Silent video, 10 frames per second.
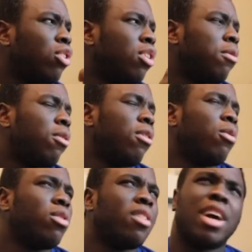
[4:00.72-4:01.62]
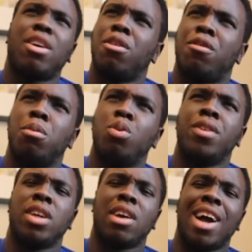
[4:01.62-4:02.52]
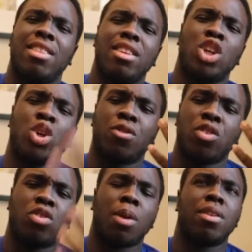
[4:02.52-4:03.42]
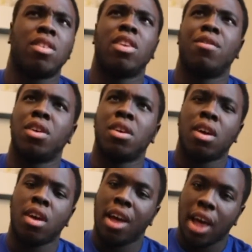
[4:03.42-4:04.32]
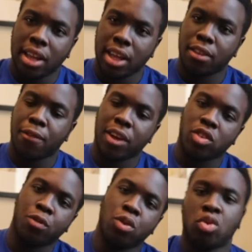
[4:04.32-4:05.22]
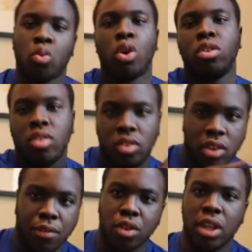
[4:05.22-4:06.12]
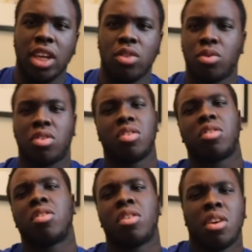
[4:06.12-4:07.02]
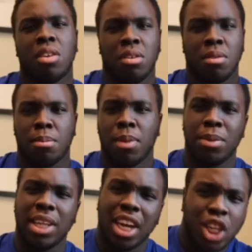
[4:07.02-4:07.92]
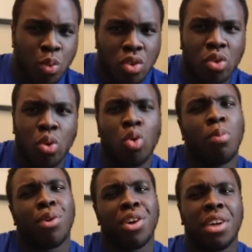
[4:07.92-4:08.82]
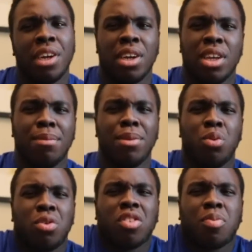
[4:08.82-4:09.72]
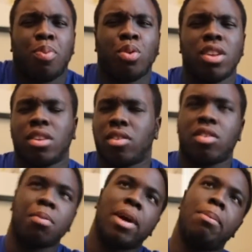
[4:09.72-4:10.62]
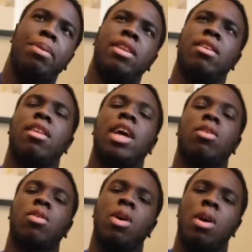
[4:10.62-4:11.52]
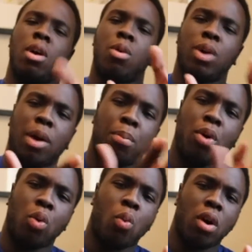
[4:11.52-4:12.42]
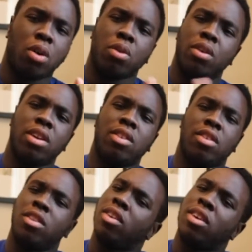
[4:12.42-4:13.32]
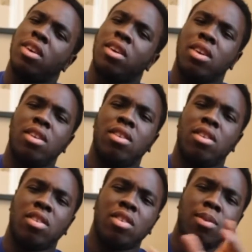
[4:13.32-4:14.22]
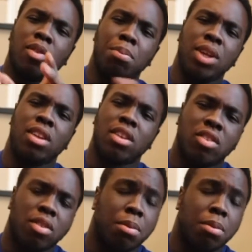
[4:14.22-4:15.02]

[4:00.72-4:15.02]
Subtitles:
good of a movie. I think they should have just stopped at 7. I liked Fast and Furious 1 to 7. 8 was just, I mean, the action was cool, but it was just pointless, in my opinion. Like, without Paul Walker, it just seems meaningless to